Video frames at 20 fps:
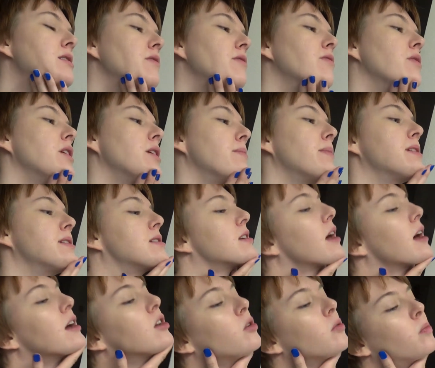of Remus,
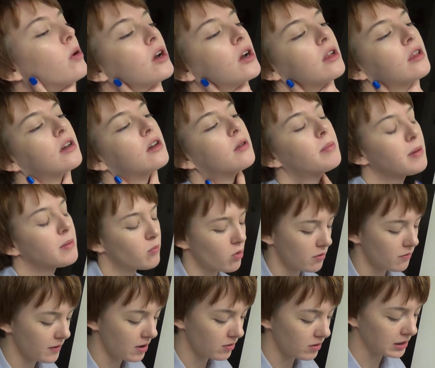I do put a little bit more
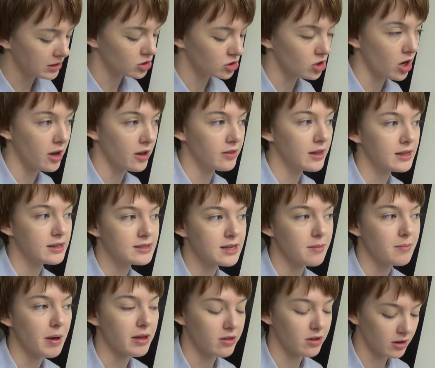foundation on than
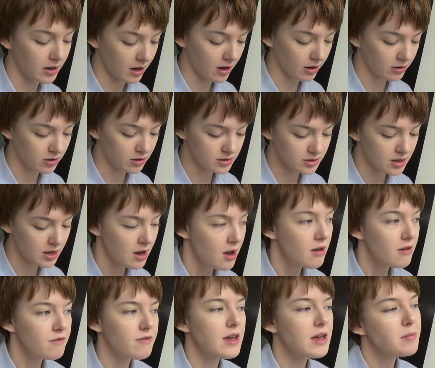some other characters.
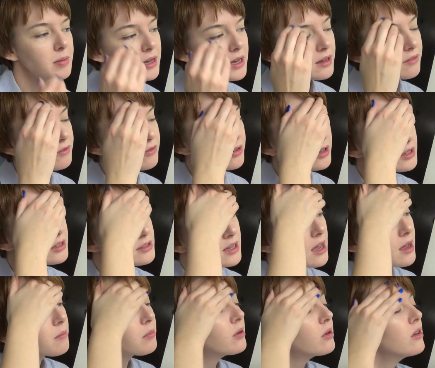Fabian, for
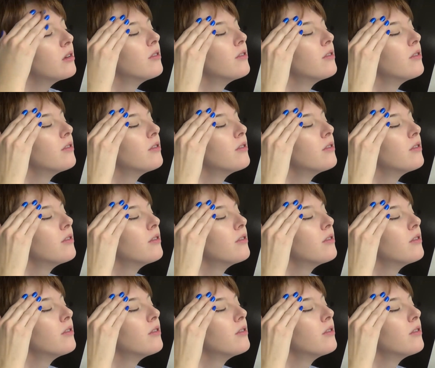example,